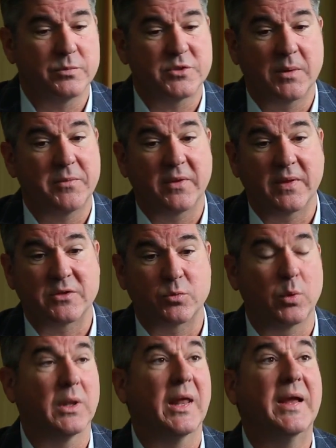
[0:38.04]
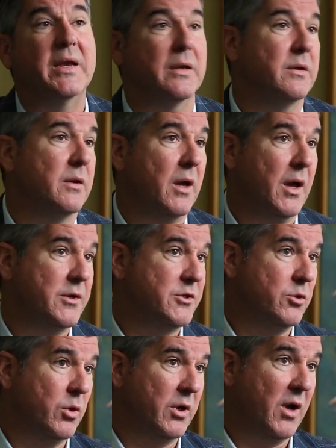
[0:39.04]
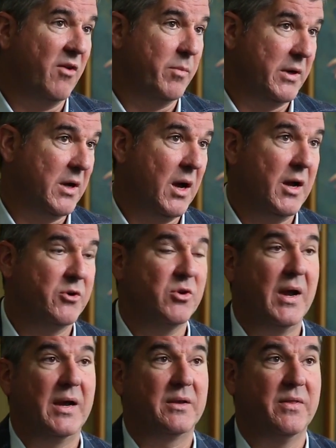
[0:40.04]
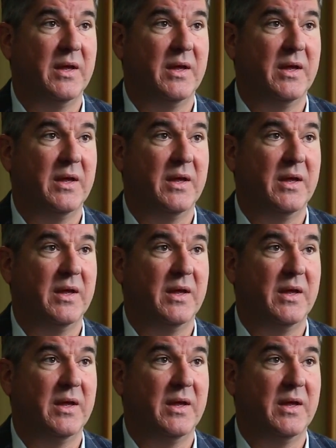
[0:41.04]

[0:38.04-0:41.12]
something that's related to a government contract